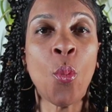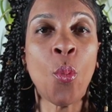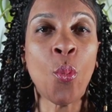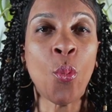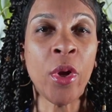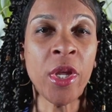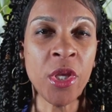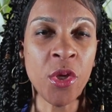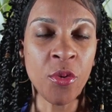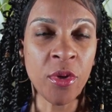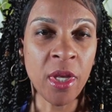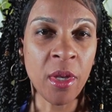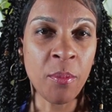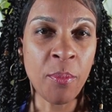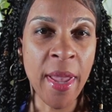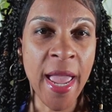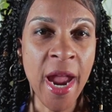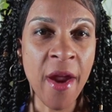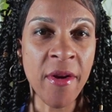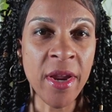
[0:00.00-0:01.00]
when you
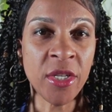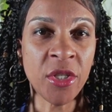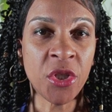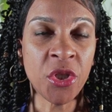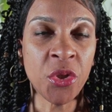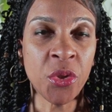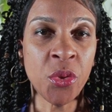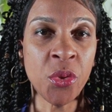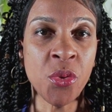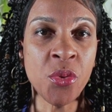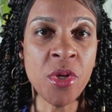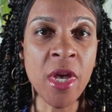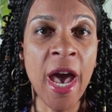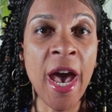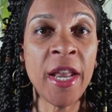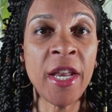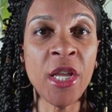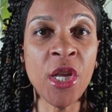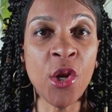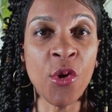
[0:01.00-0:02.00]
compare it to
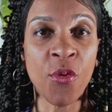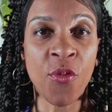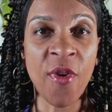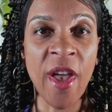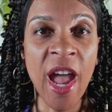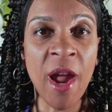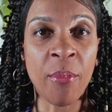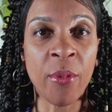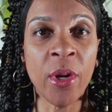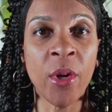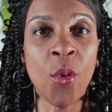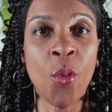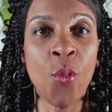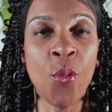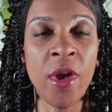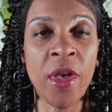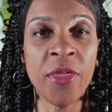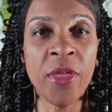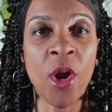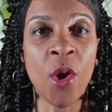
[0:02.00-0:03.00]
cutting your fabric
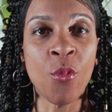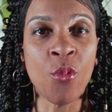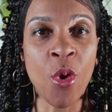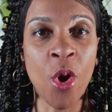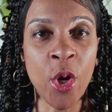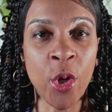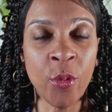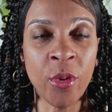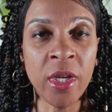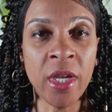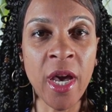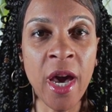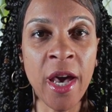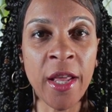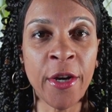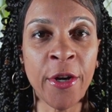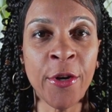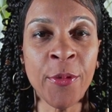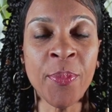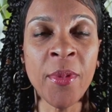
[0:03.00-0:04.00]
with a rotary
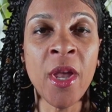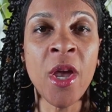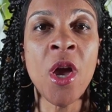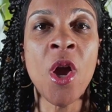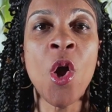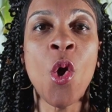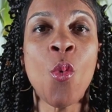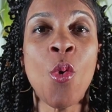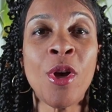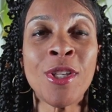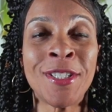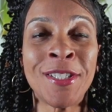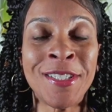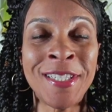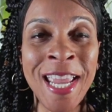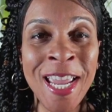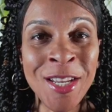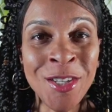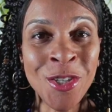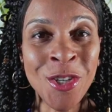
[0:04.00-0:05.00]
cutter? Well,
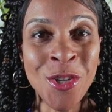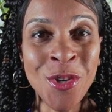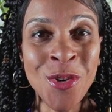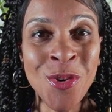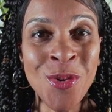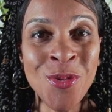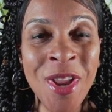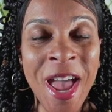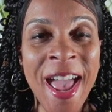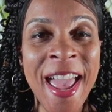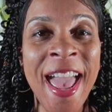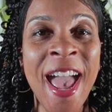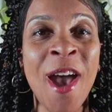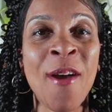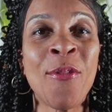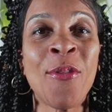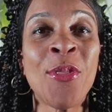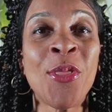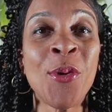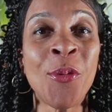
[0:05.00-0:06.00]
stay tuned. I
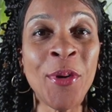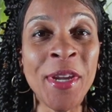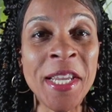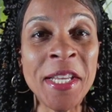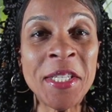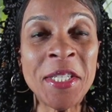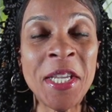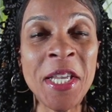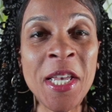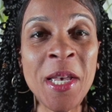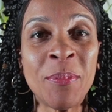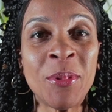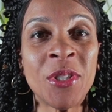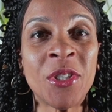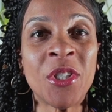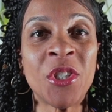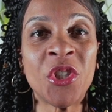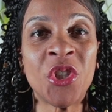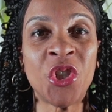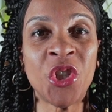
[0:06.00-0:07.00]
have 3 tips
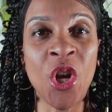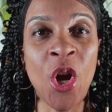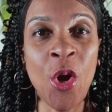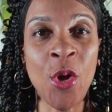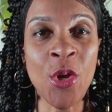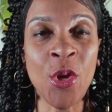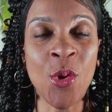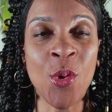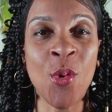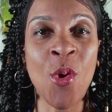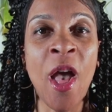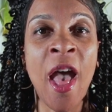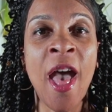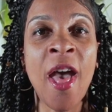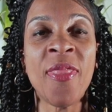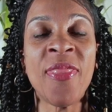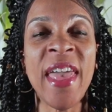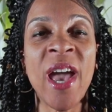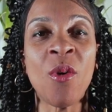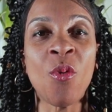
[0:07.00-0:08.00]
to show you
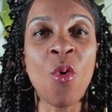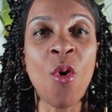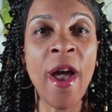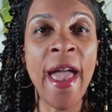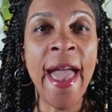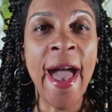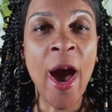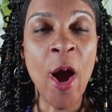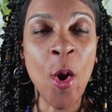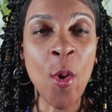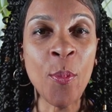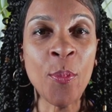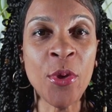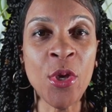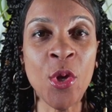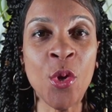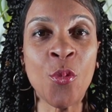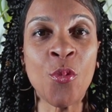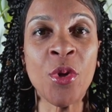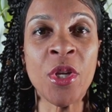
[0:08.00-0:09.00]
that will help
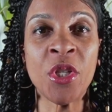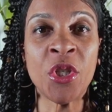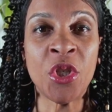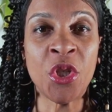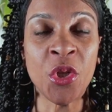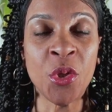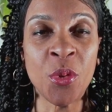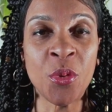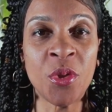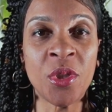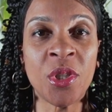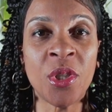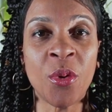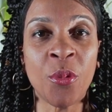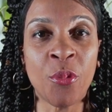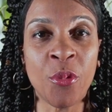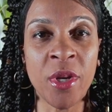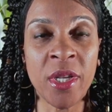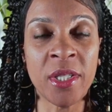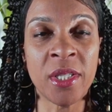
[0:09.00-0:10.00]
you reduce the
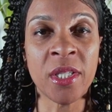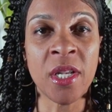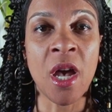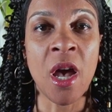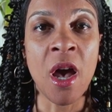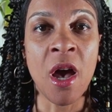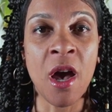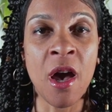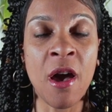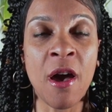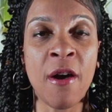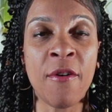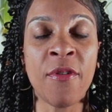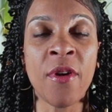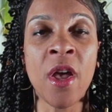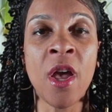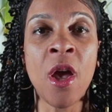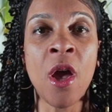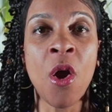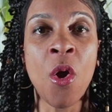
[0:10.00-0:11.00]
risk of
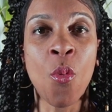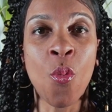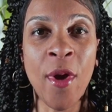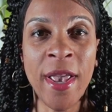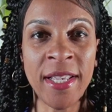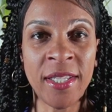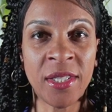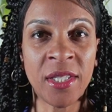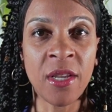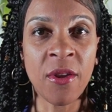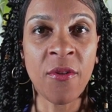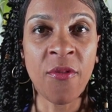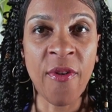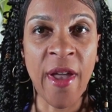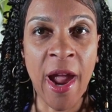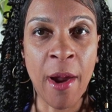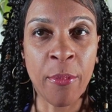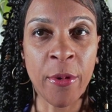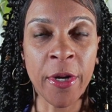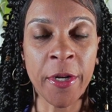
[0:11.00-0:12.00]
wasting
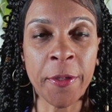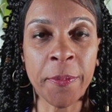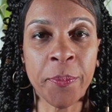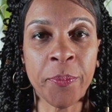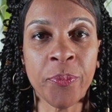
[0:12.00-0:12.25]
fabric.